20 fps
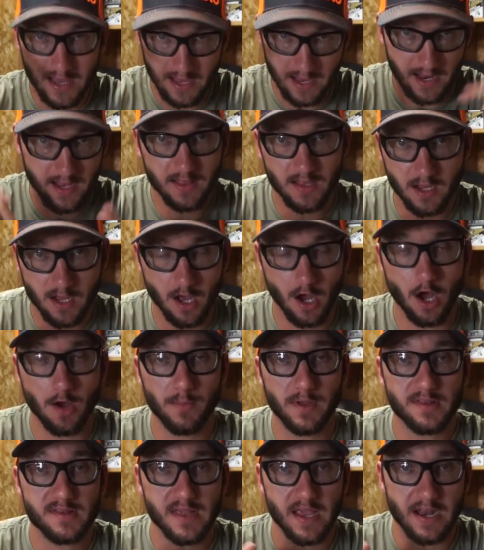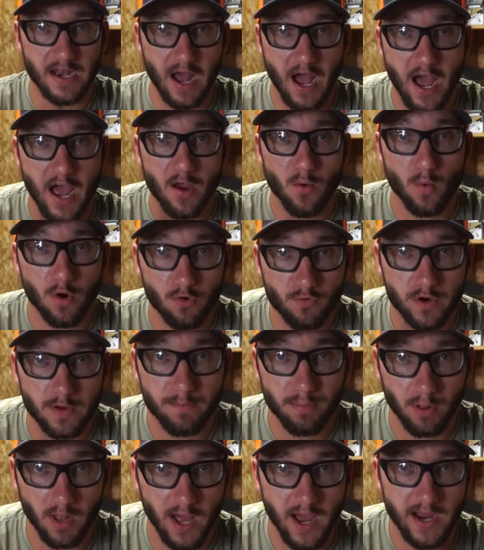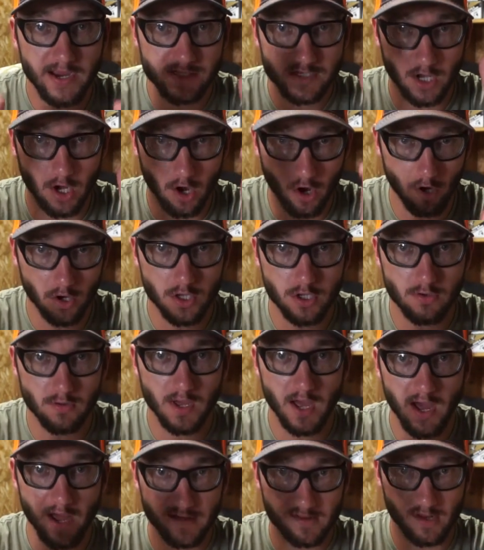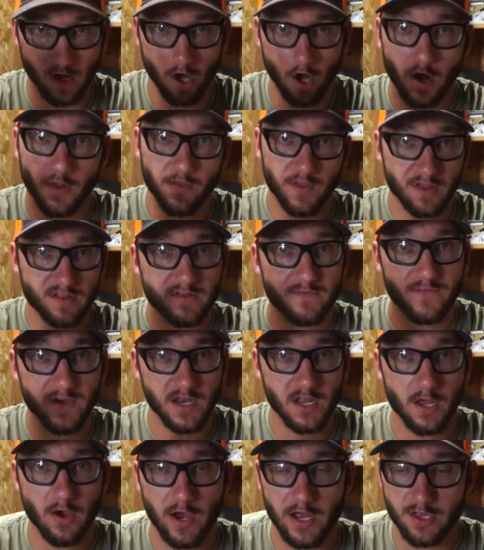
in the comments and I will reply to all you guys on this video.